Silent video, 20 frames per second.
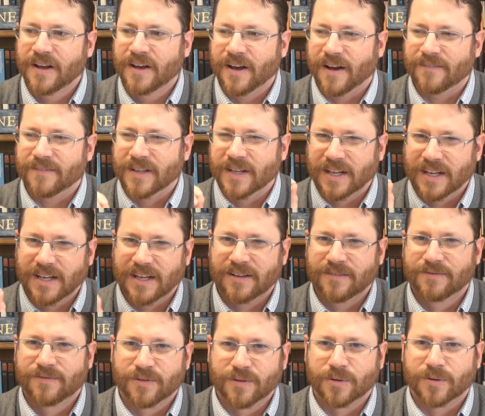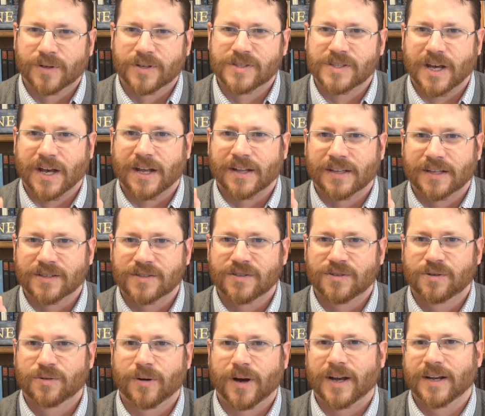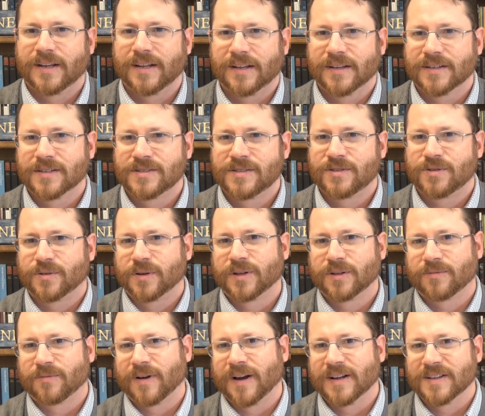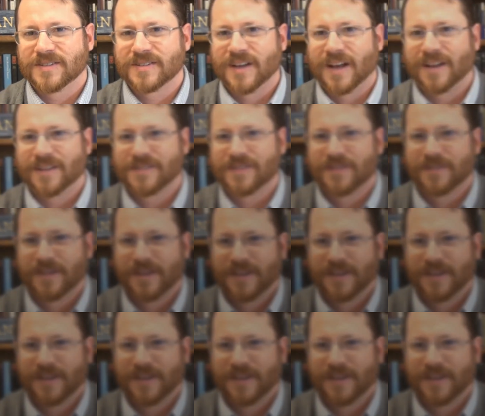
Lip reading: of the influence on these new ideas during the Renaissance.